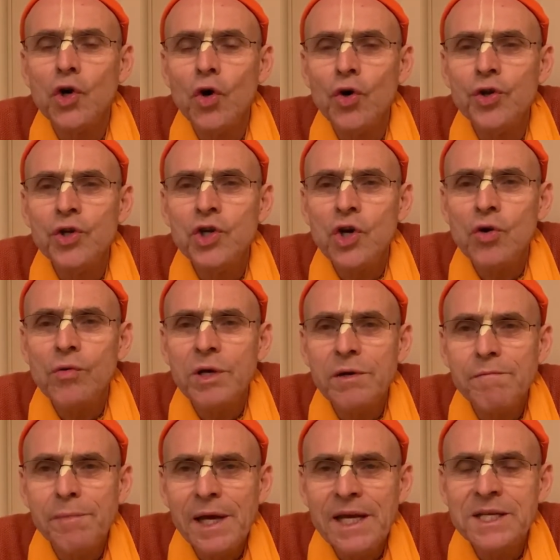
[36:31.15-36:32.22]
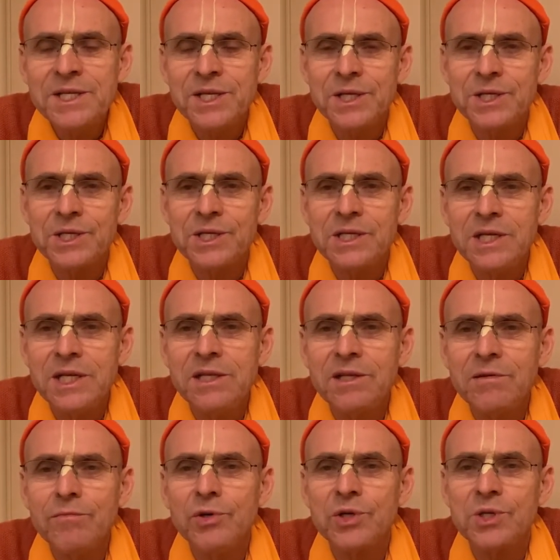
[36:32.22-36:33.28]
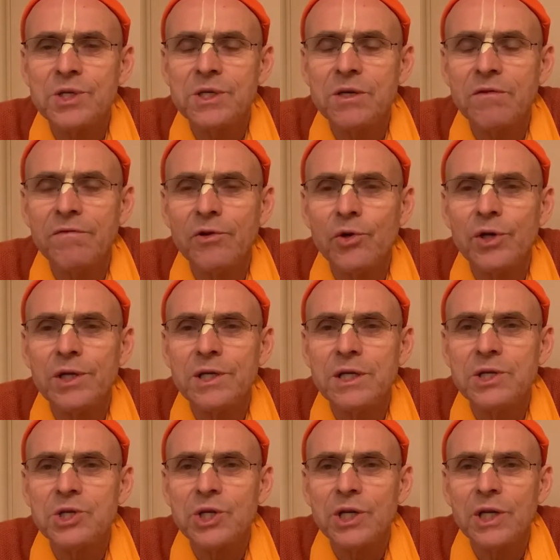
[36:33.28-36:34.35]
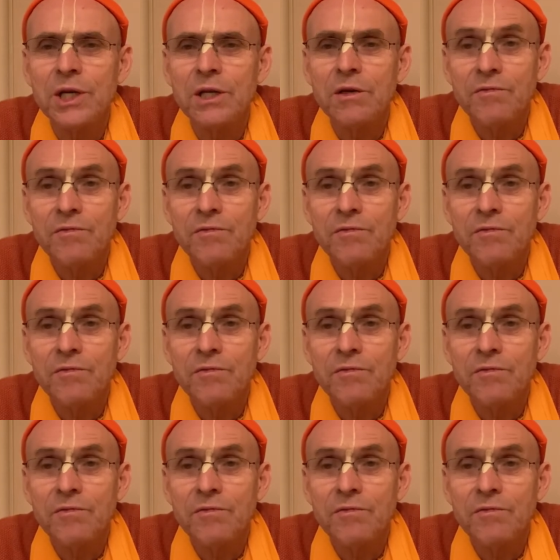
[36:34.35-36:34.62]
ongoing basis need the mercy of Lord Nityānanda.